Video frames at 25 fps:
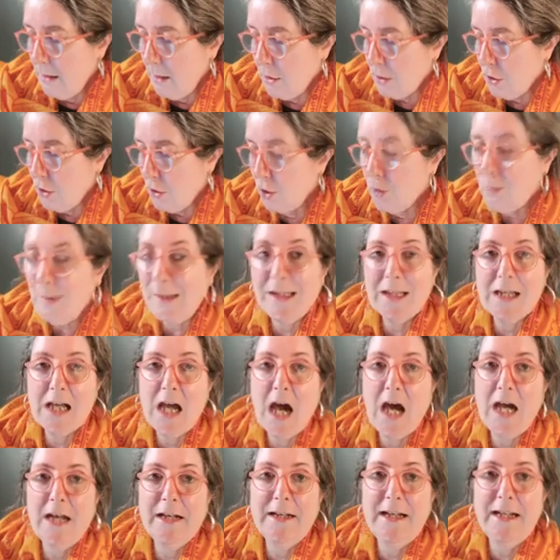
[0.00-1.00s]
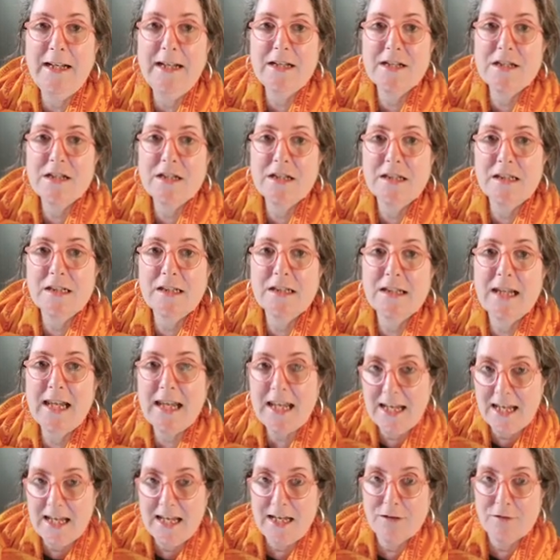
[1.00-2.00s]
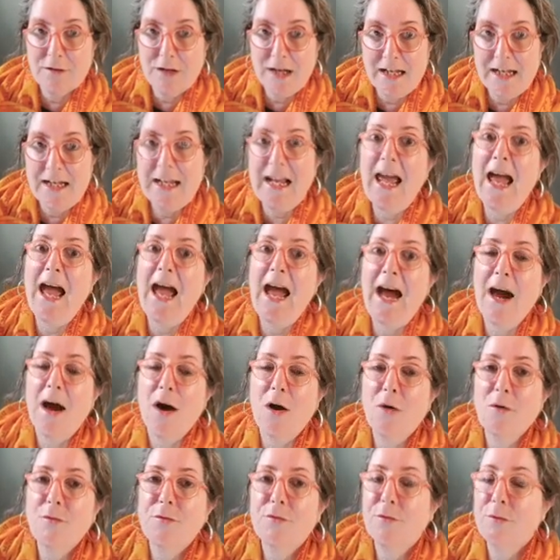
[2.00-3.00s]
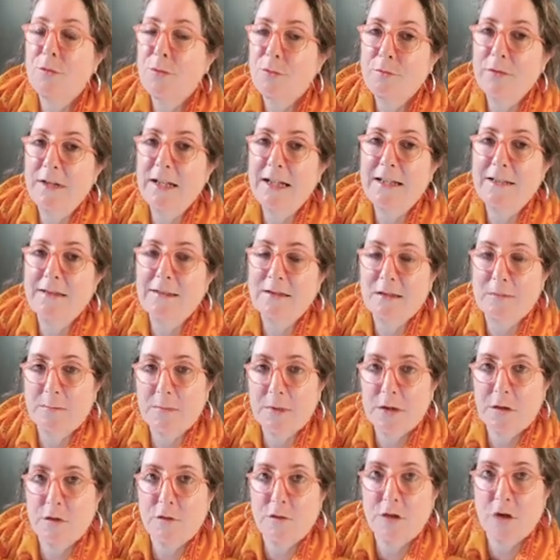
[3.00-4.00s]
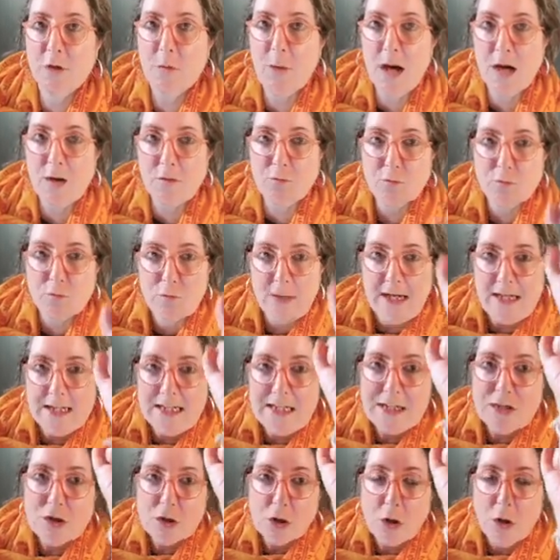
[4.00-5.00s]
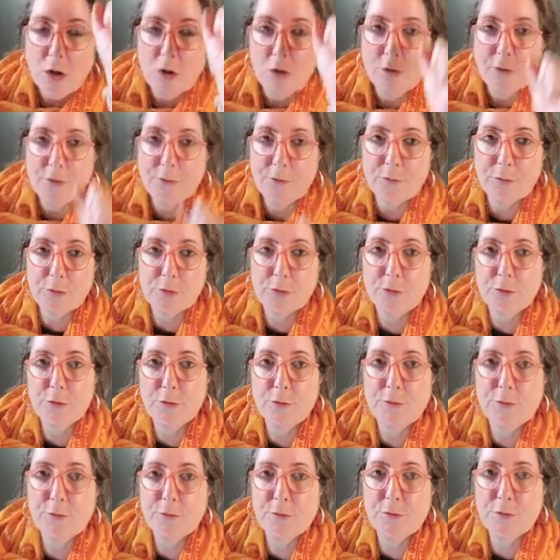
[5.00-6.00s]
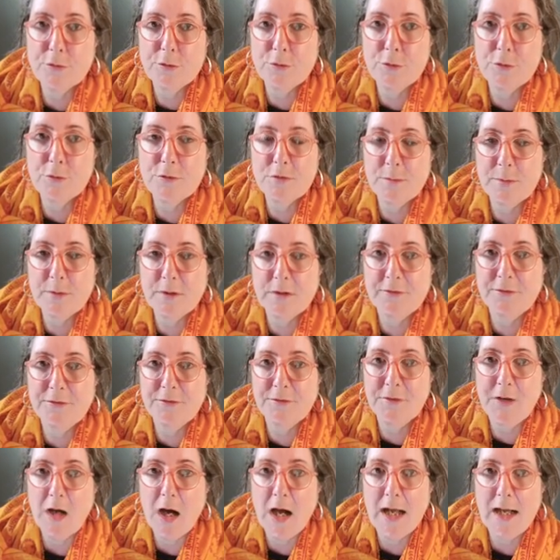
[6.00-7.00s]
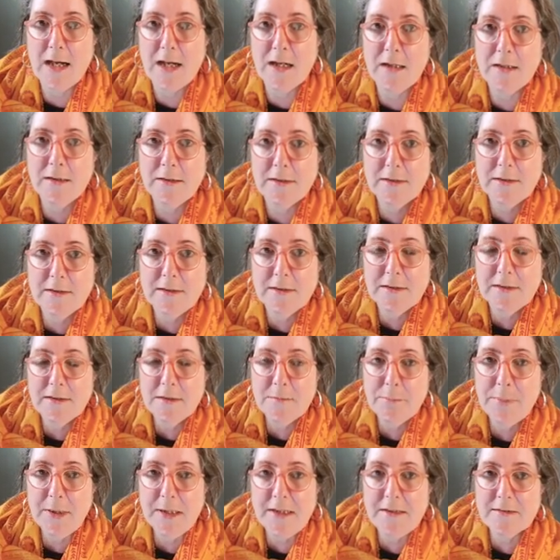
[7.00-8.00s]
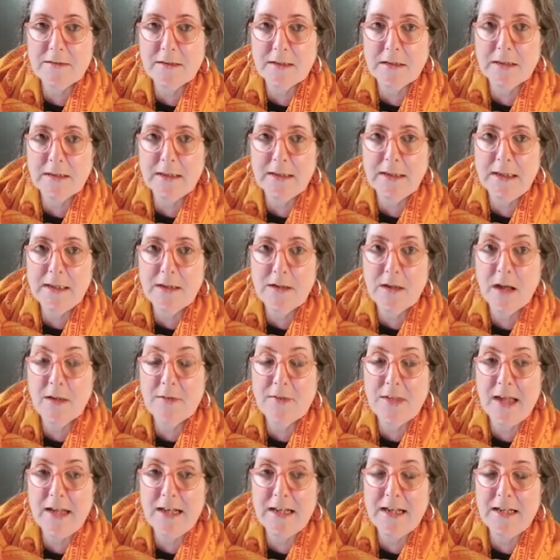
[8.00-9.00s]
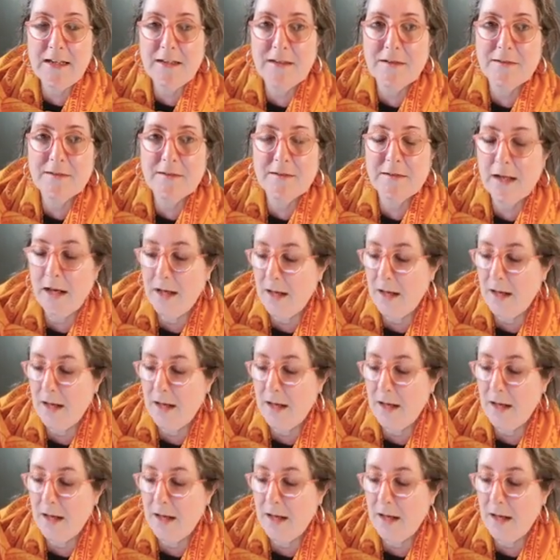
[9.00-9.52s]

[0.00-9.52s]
you incarnated here and now for a reason, because you are ready to go through the crucible of fire, basically. That is